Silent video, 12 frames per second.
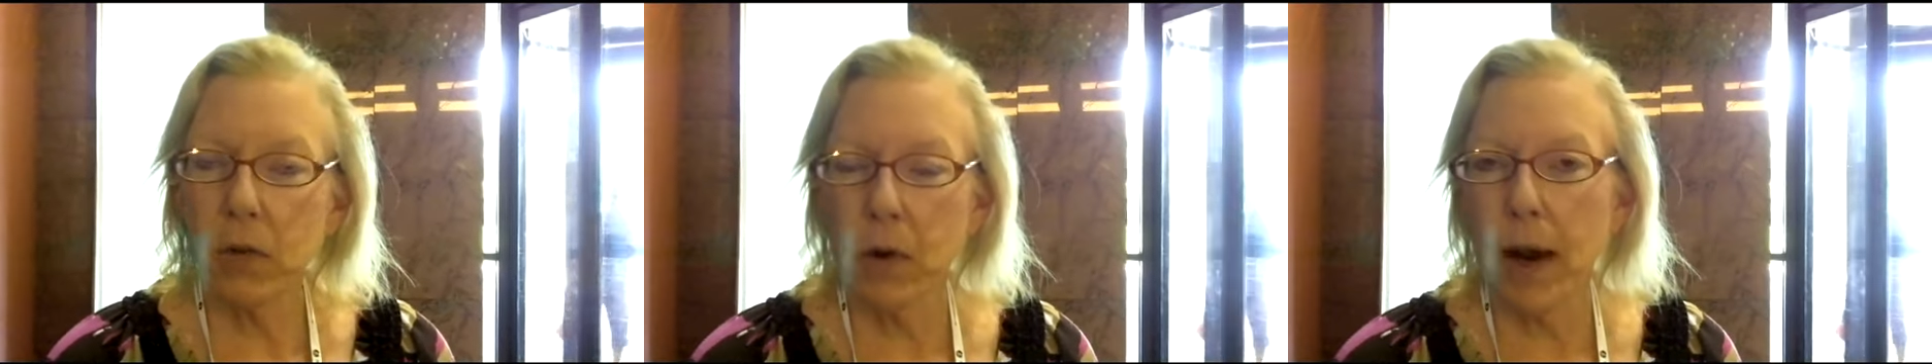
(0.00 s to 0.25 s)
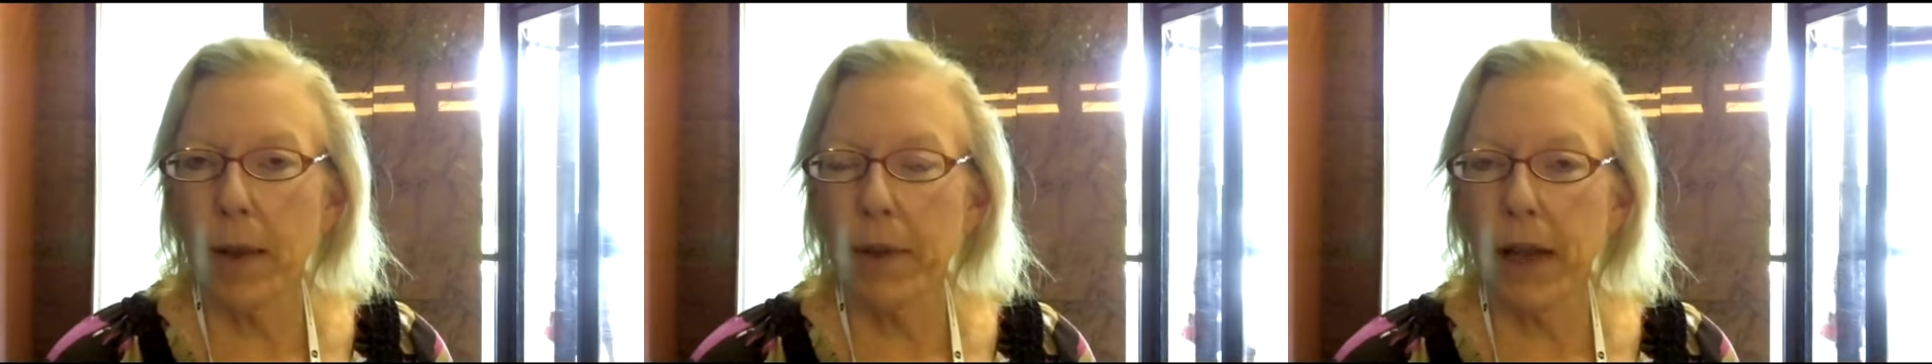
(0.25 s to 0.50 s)

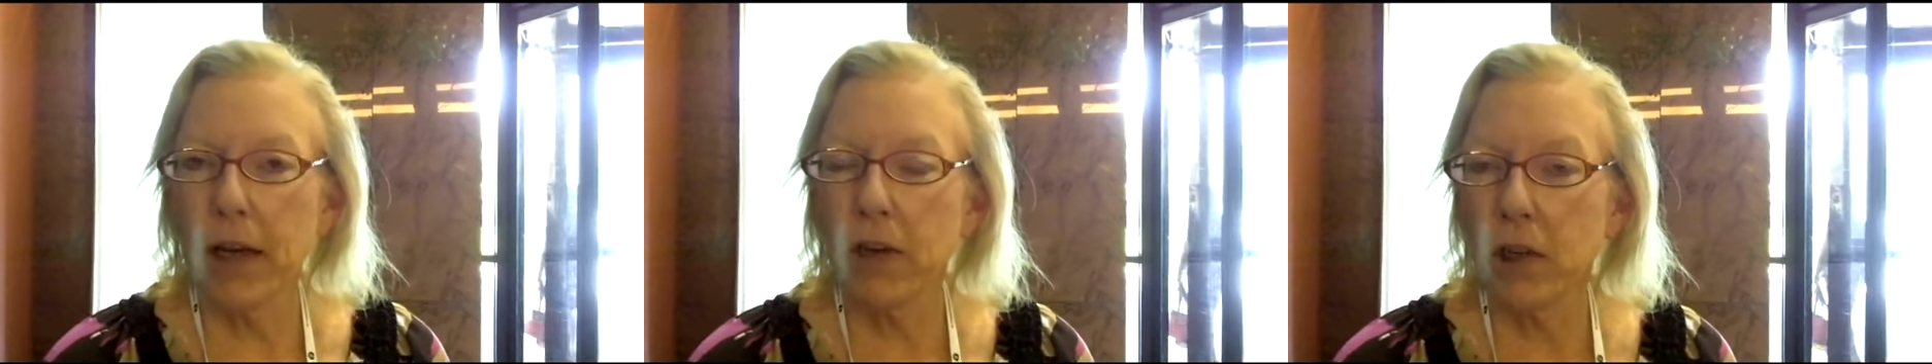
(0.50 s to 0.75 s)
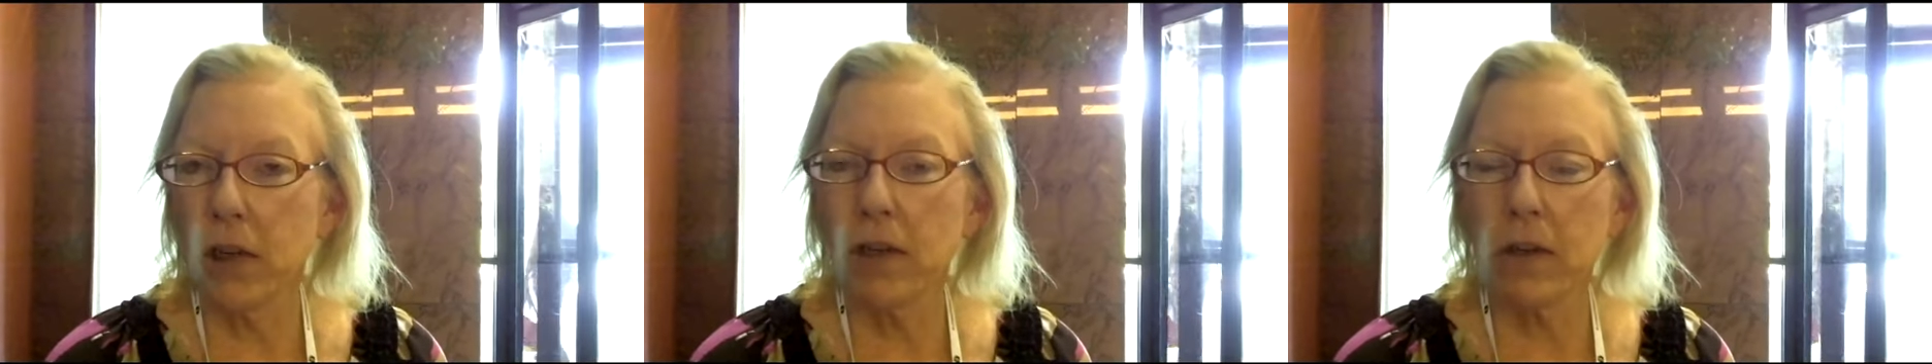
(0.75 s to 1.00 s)
through
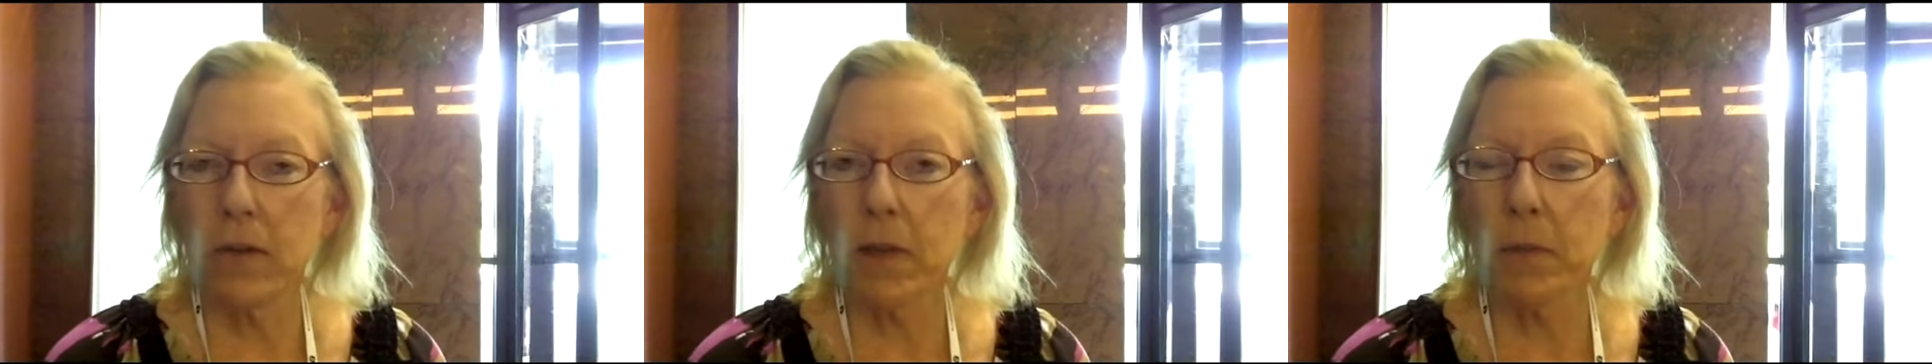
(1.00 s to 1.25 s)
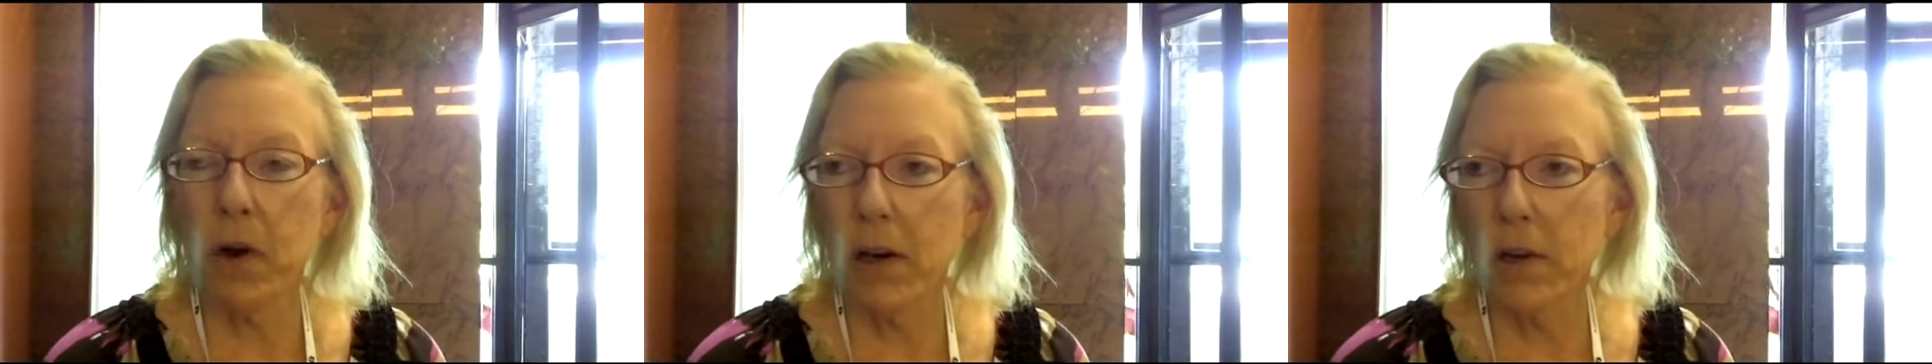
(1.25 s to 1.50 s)
Appalachian
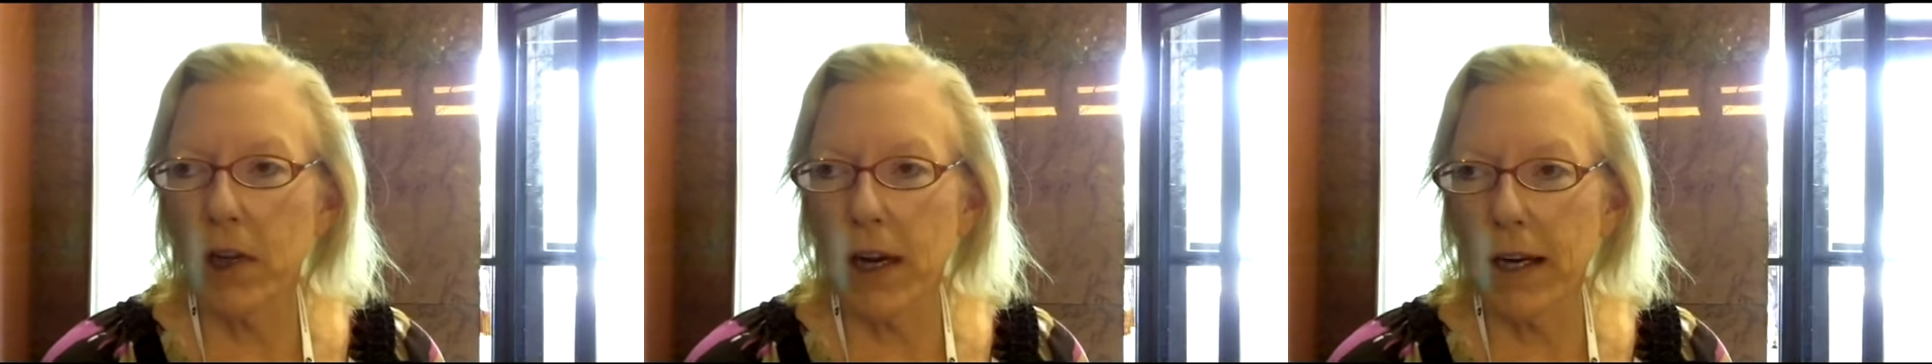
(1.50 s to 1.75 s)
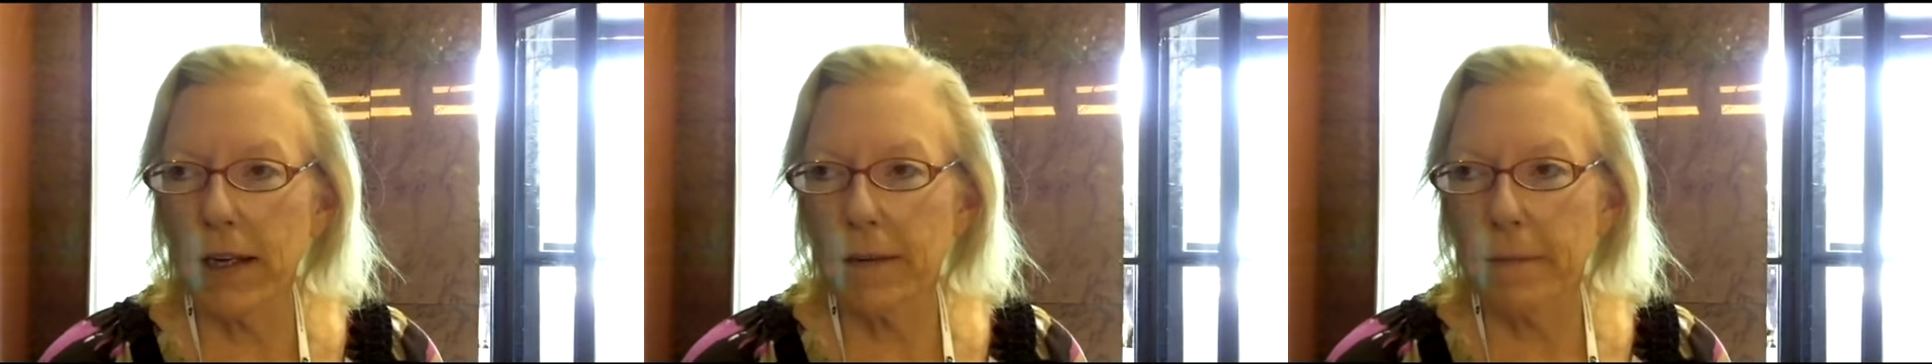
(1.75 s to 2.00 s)
Service
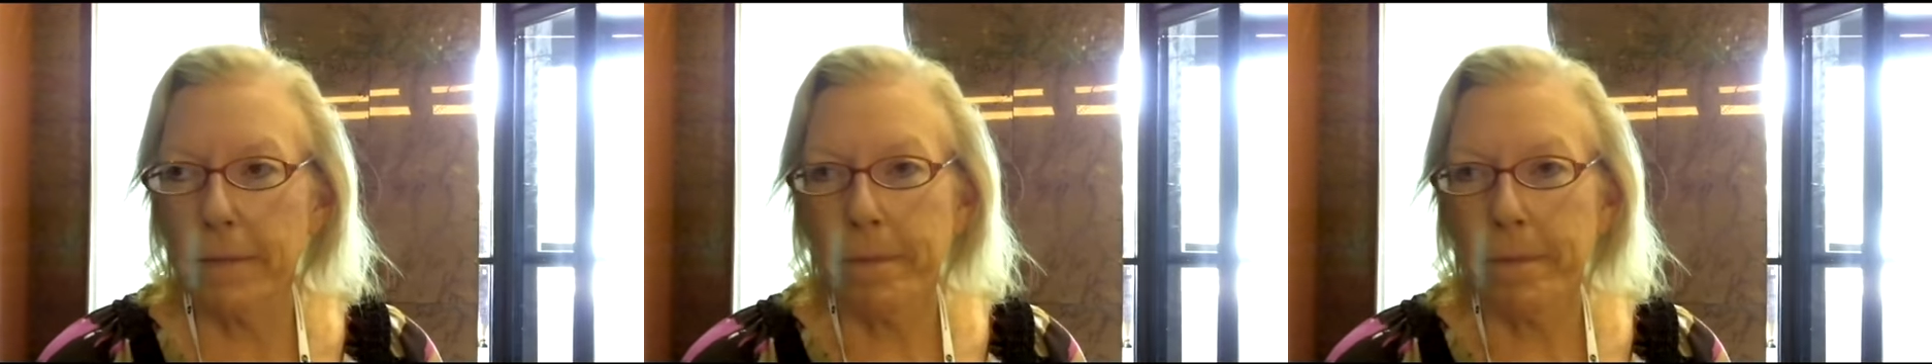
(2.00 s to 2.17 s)
Project,